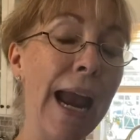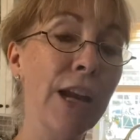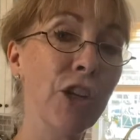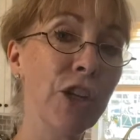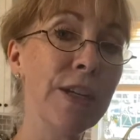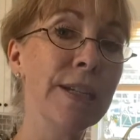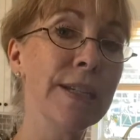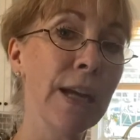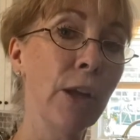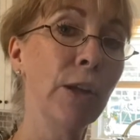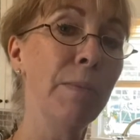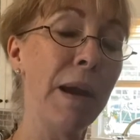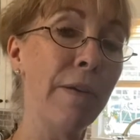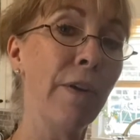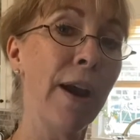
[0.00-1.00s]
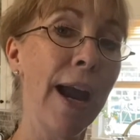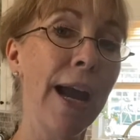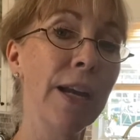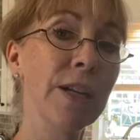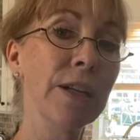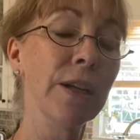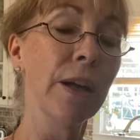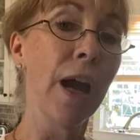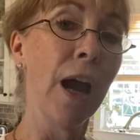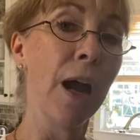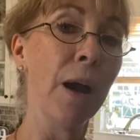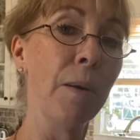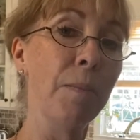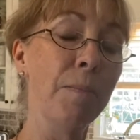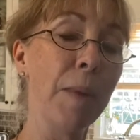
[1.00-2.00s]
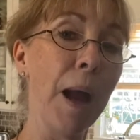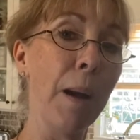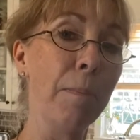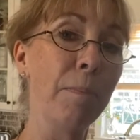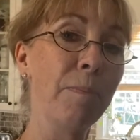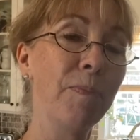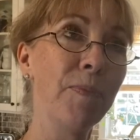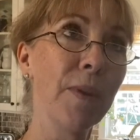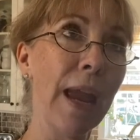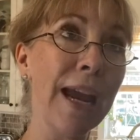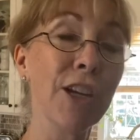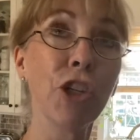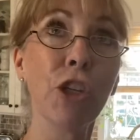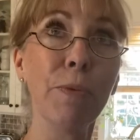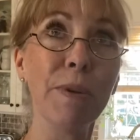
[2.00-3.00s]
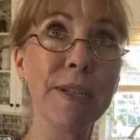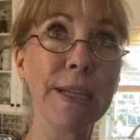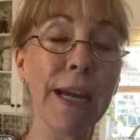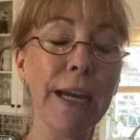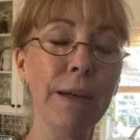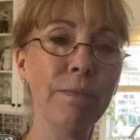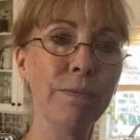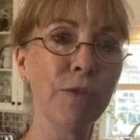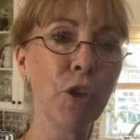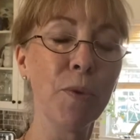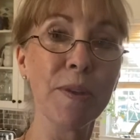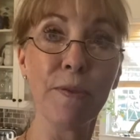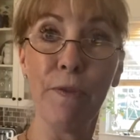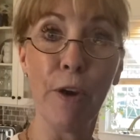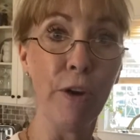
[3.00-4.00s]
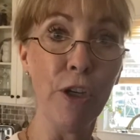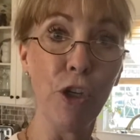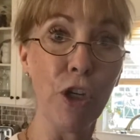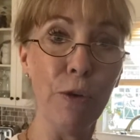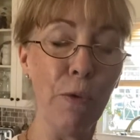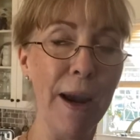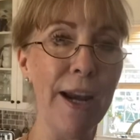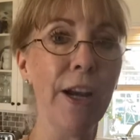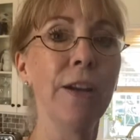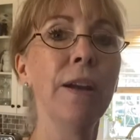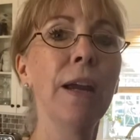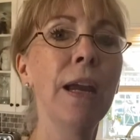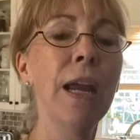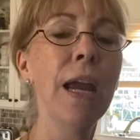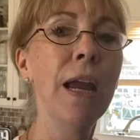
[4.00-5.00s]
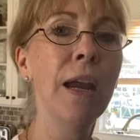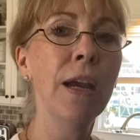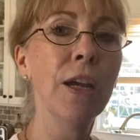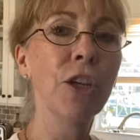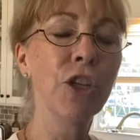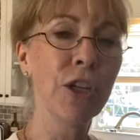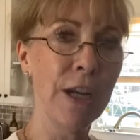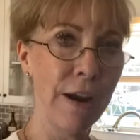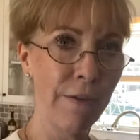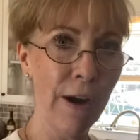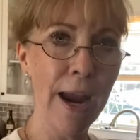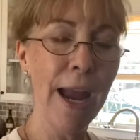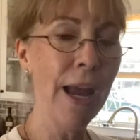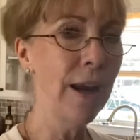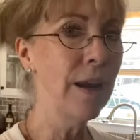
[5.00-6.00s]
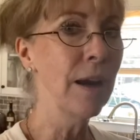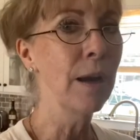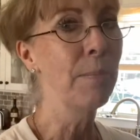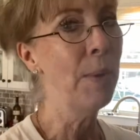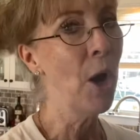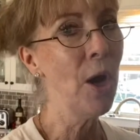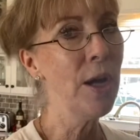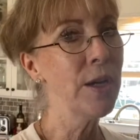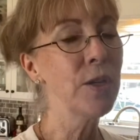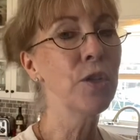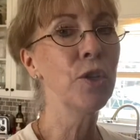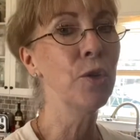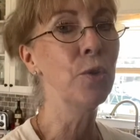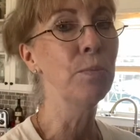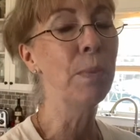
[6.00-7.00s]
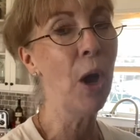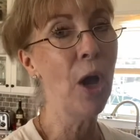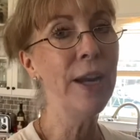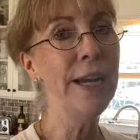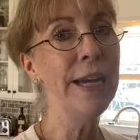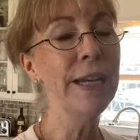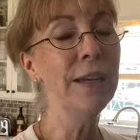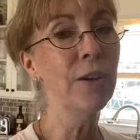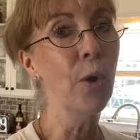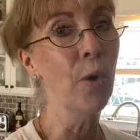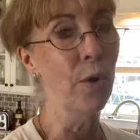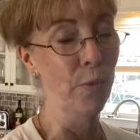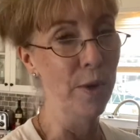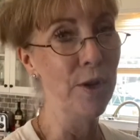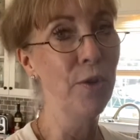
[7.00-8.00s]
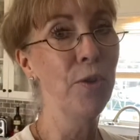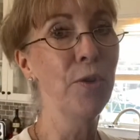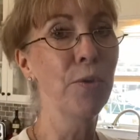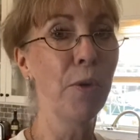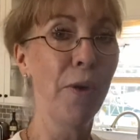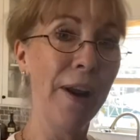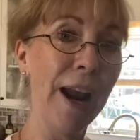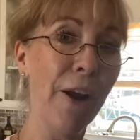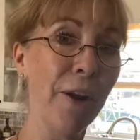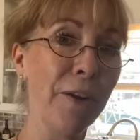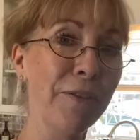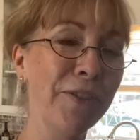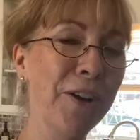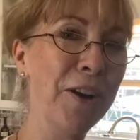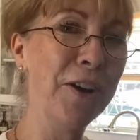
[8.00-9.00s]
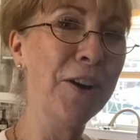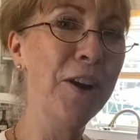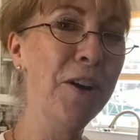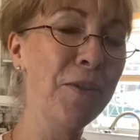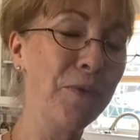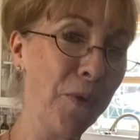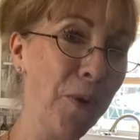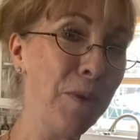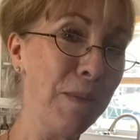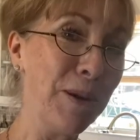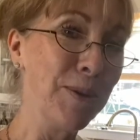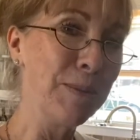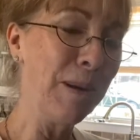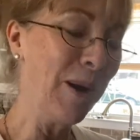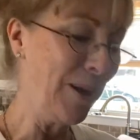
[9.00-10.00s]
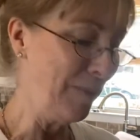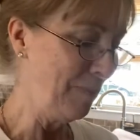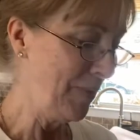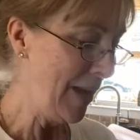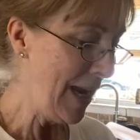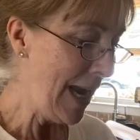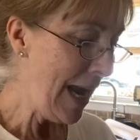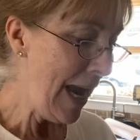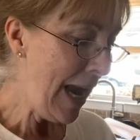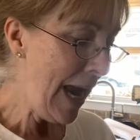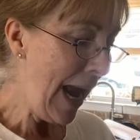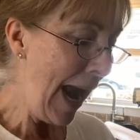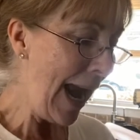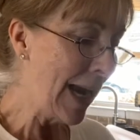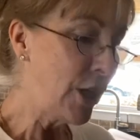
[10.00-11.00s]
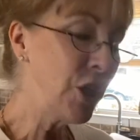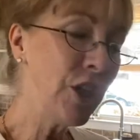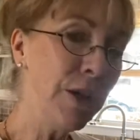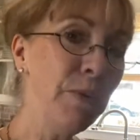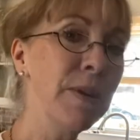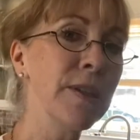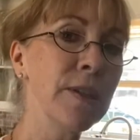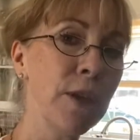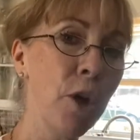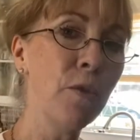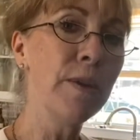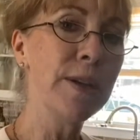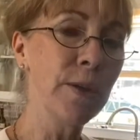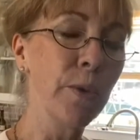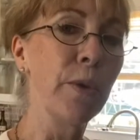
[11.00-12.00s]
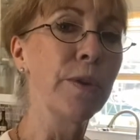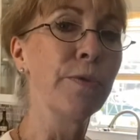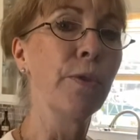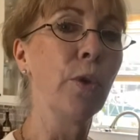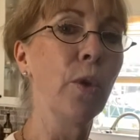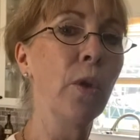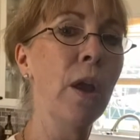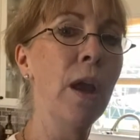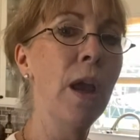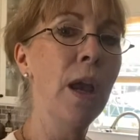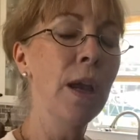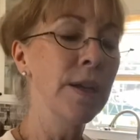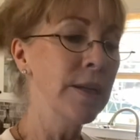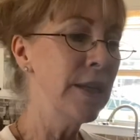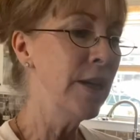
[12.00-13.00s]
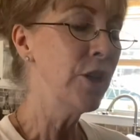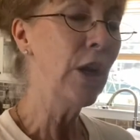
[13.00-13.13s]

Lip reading: she seldom ever had to, as she would say, she was very G-rated. She never had a pot to potty in or a window to throw it out of, for the most part. And she was so resourceful, such an